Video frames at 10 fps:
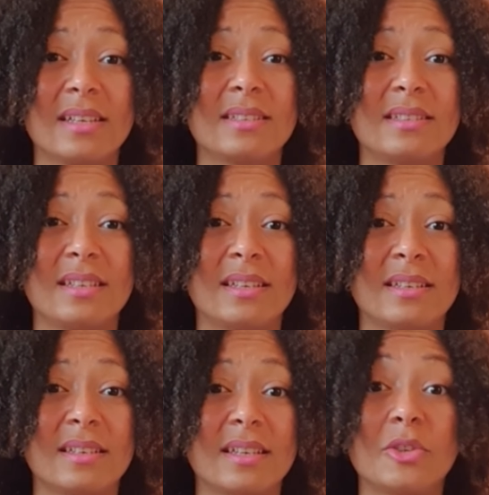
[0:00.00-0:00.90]

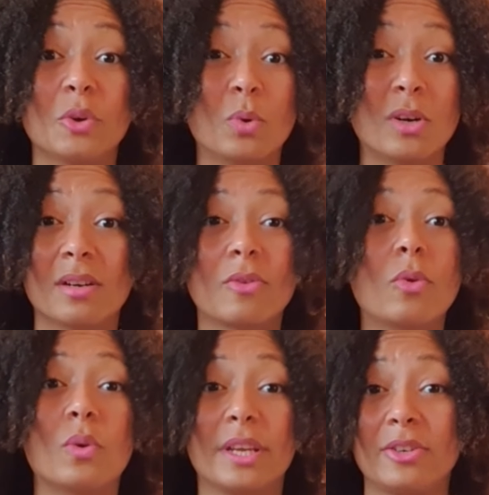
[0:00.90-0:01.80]
in your work
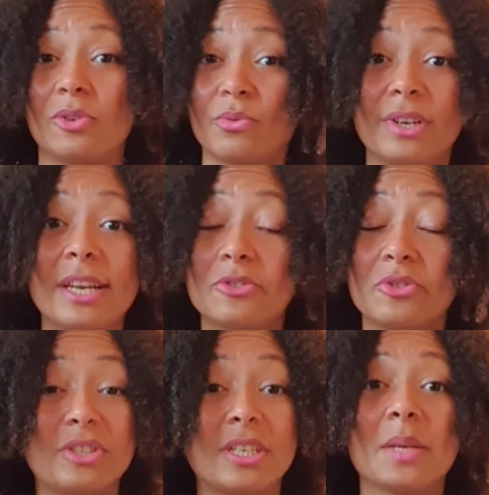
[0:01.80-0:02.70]
or in your
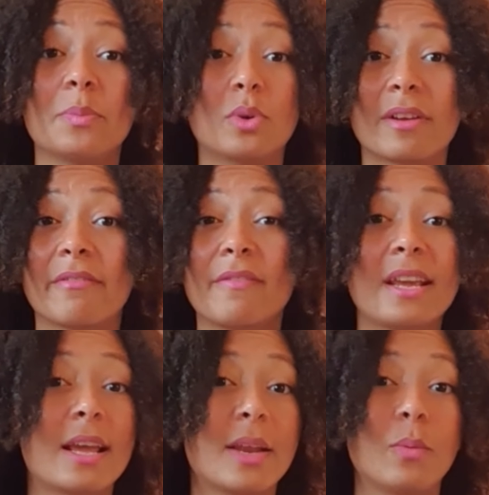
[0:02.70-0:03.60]
relationship,
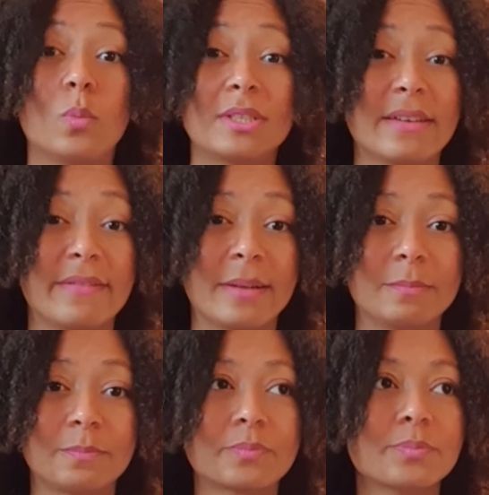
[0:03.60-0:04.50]
career, in whatever.
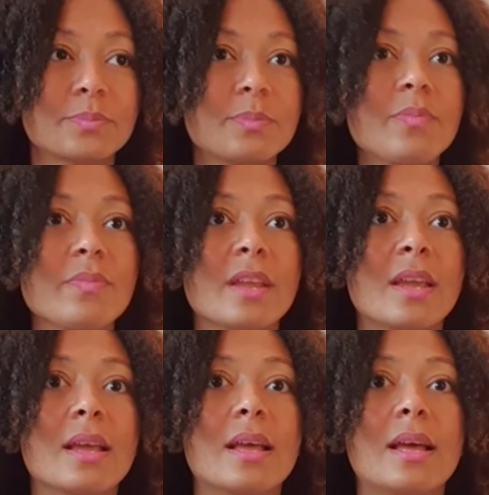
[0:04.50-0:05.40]

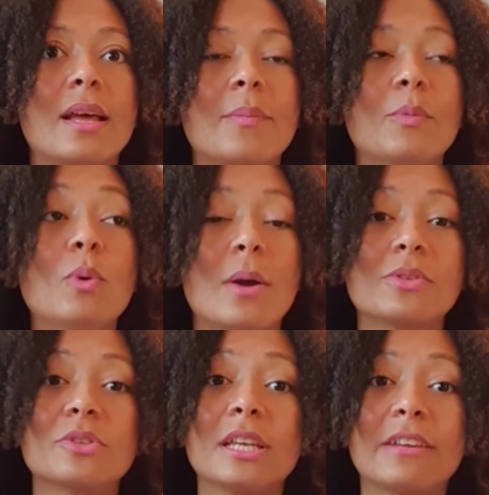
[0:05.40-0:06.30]
Oh, I was
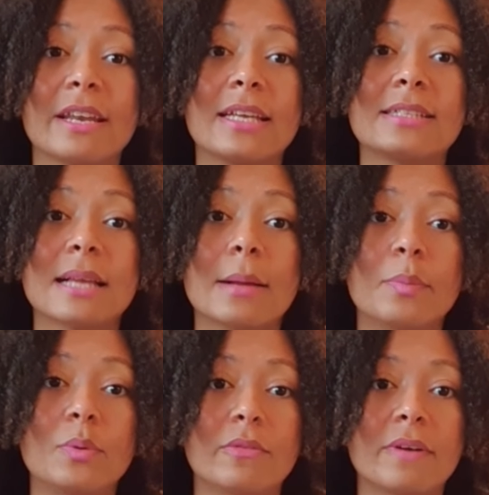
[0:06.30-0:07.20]
going to give an
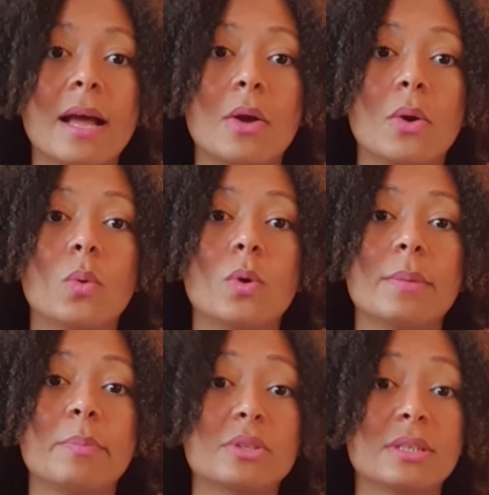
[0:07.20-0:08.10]
example of how
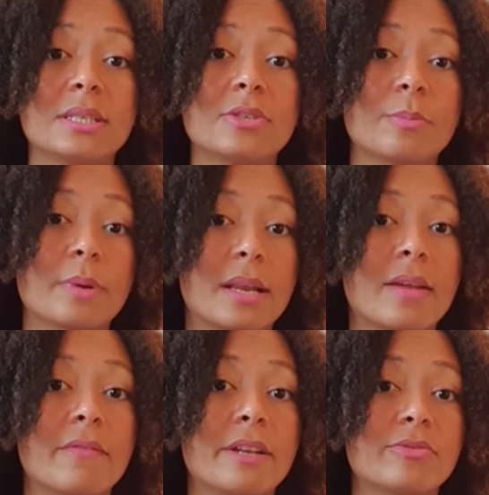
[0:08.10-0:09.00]
imposter syndrome can
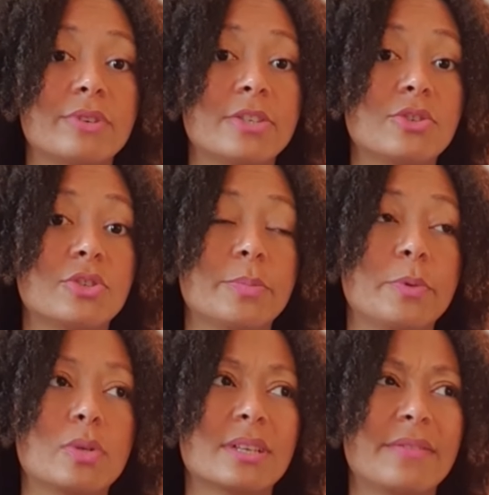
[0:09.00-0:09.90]
affect relationship,
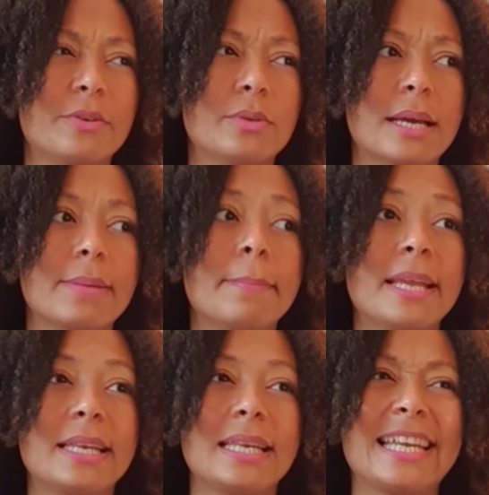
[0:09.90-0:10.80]
because I feel that it
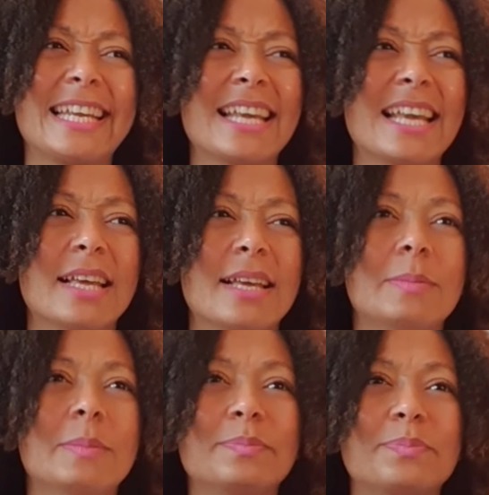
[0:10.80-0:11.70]
mainly,
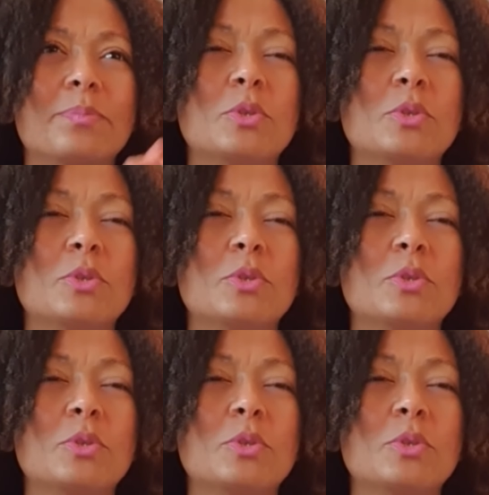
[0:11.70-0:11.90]
most